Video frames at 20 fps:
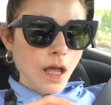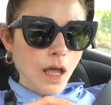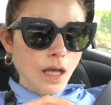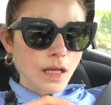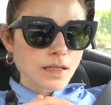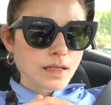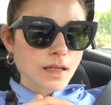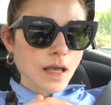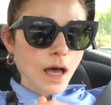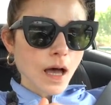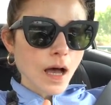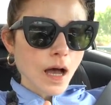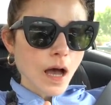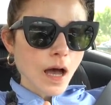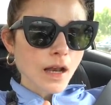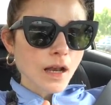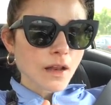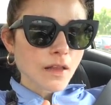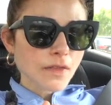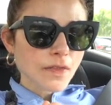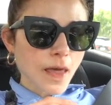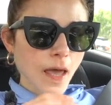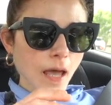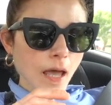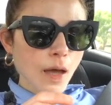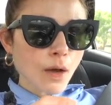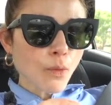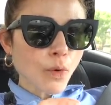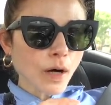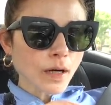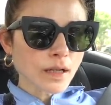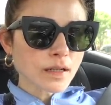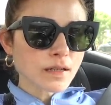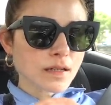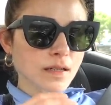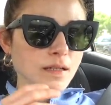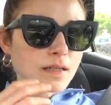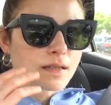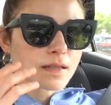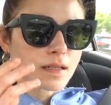is that they want
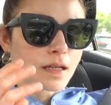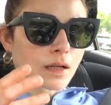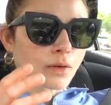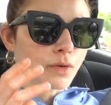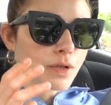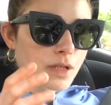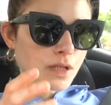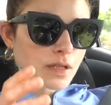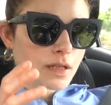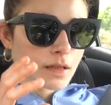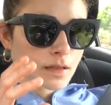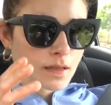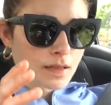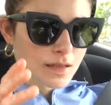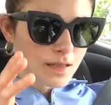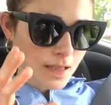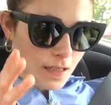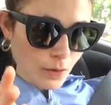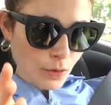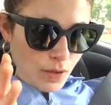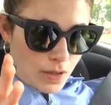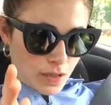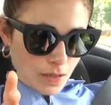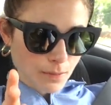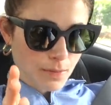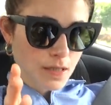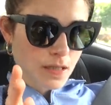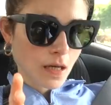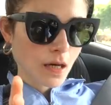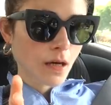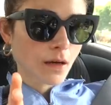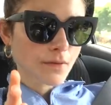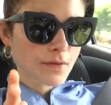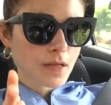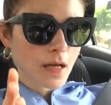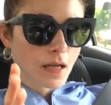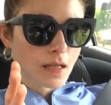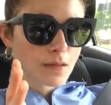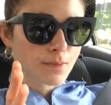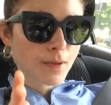to distinguish distinguish
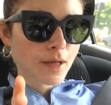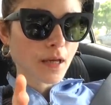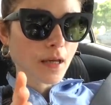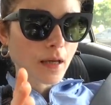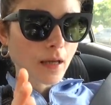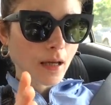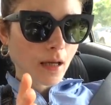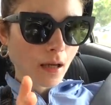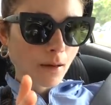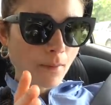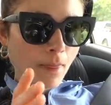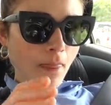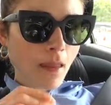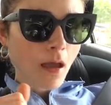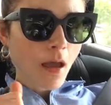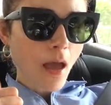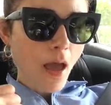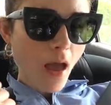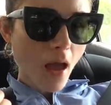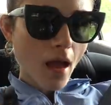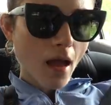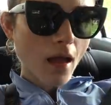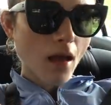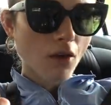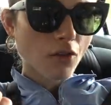themselves as being a